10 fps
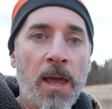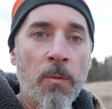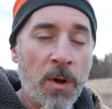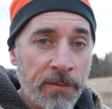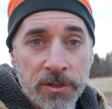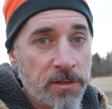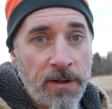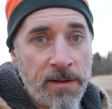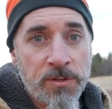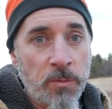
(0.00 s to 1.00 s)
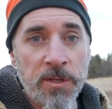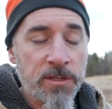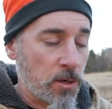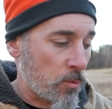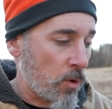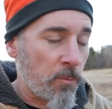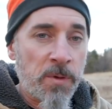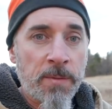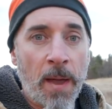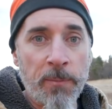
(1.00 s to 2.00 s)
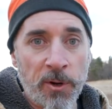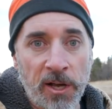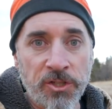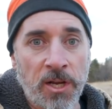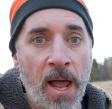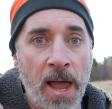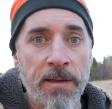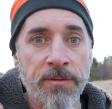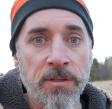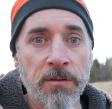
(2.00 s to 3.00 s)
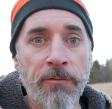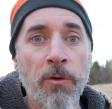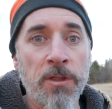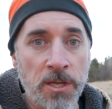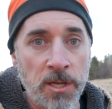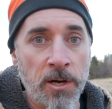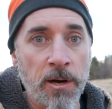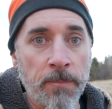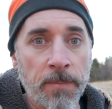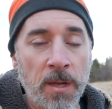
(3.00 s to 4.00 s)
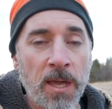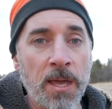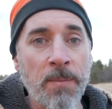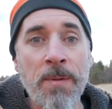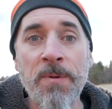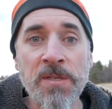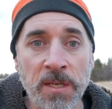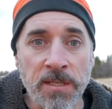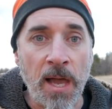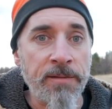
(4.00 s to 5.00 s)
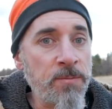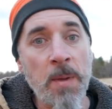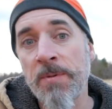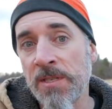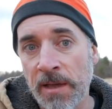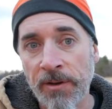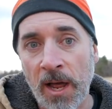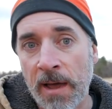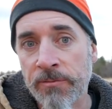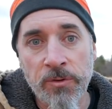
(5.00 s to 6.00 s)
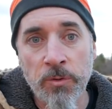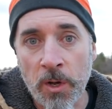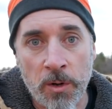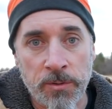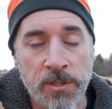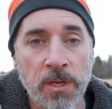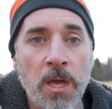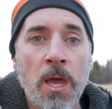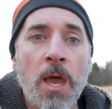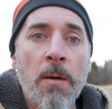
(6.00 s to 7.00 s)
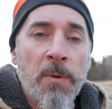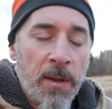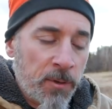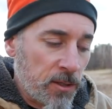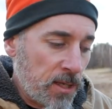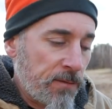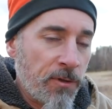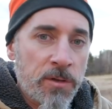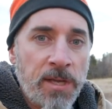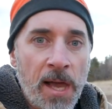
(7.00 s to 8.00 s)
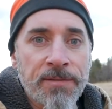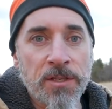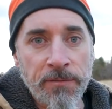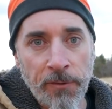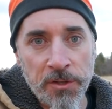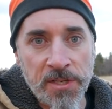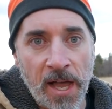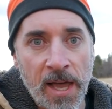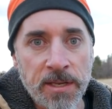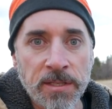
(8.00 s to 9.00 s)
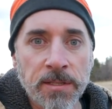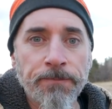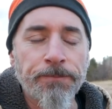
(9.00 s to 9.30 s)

Whatever survives the winter will be my production hives for the year. It might be six hives, it might be seven hives, who knows. But I'm going to leave those hives as full size